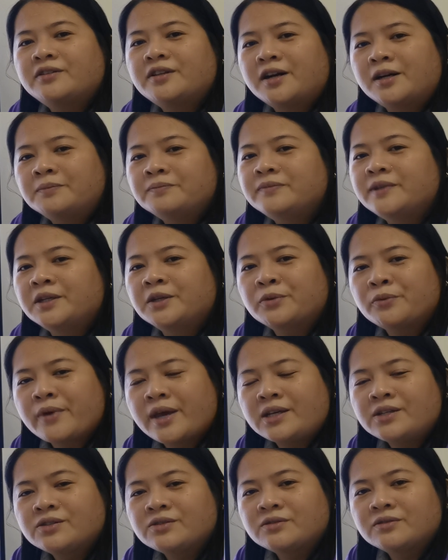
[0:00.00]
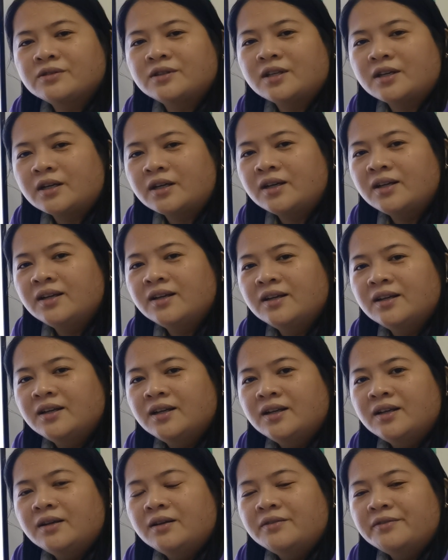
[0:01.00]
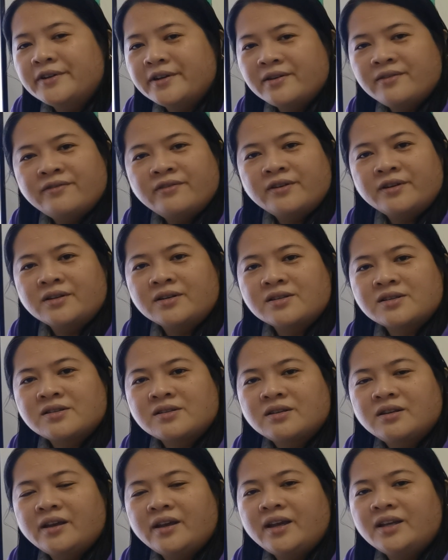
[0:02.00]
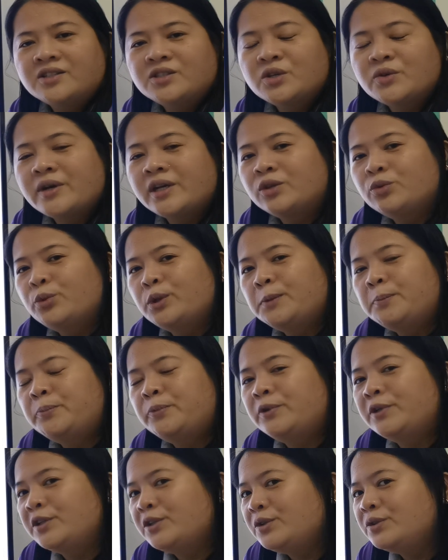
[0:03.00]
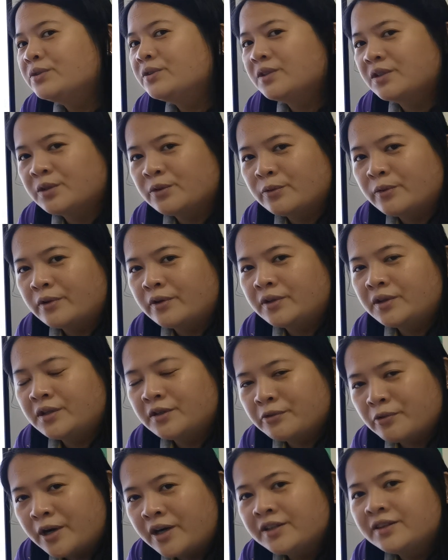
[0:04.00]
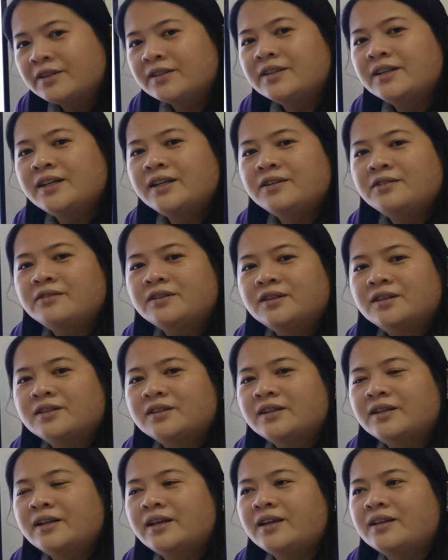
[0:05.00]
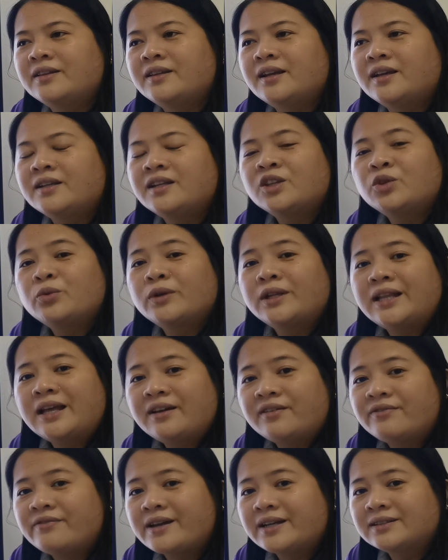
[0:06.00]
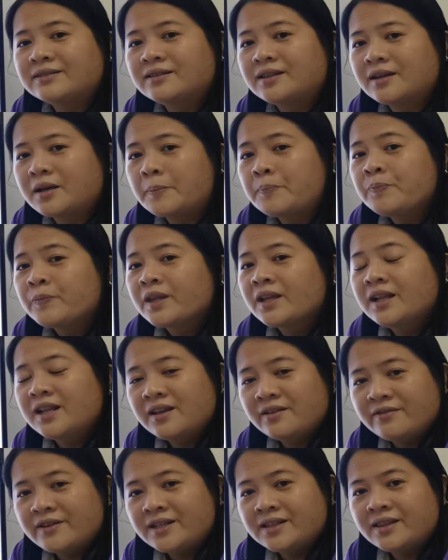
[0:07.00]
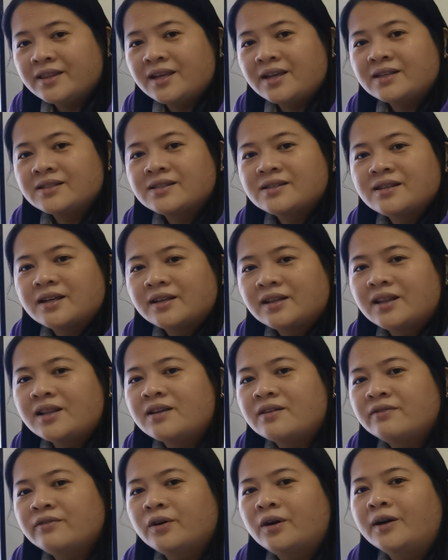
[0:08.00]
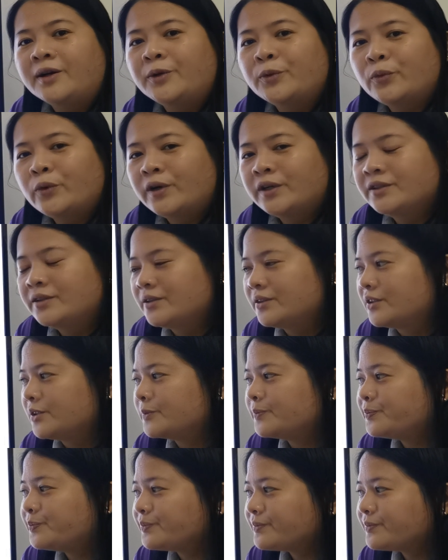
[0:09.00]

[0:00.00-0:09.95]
dump their waste to the rivers. So it will pollute the water in return, and then it will affect the living things that live on water.